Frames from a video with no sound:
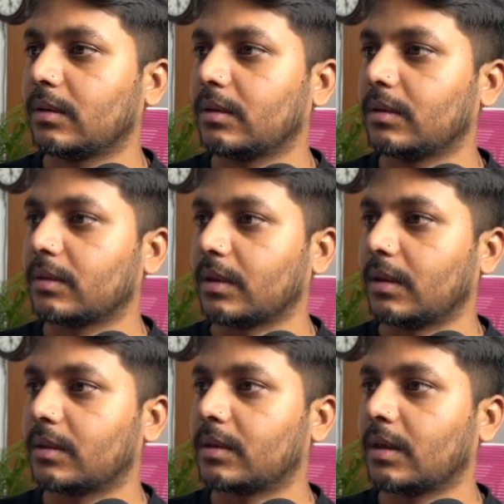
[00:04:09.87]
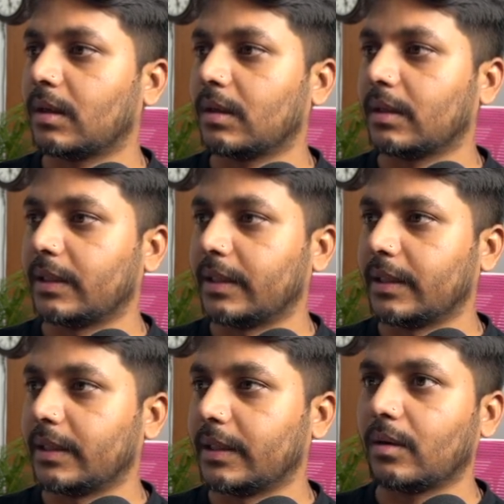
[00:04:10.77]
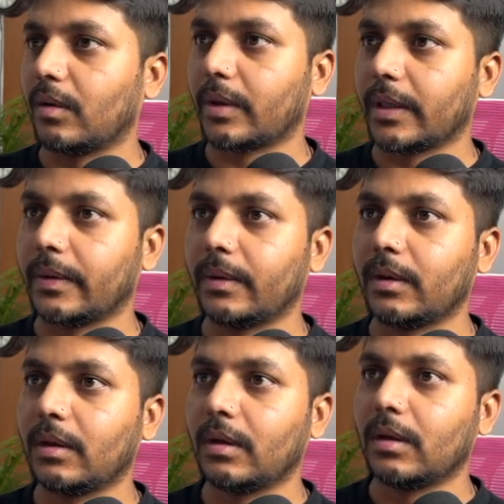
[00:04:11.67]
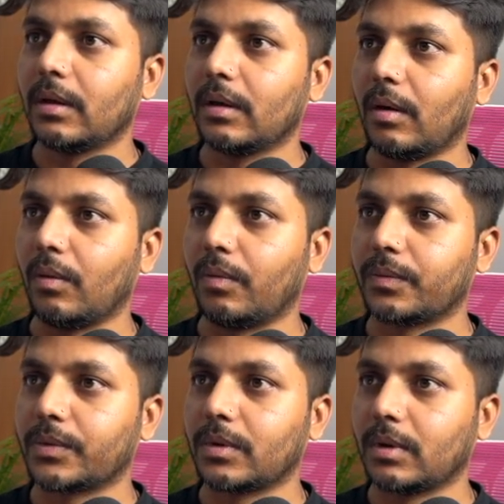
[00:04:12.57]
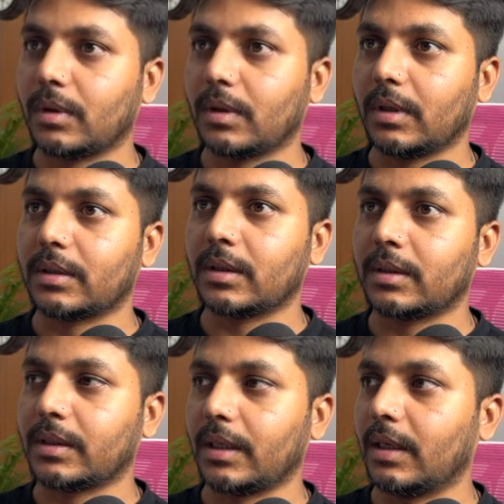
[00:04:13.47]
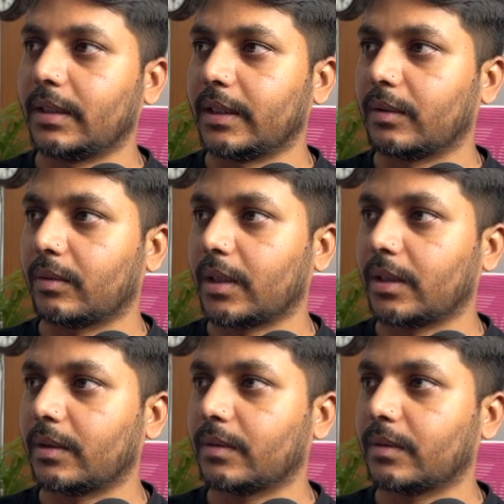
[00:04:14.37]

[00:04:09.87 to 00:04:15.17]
Sales date, okay. Oops, it's sale date. Okay,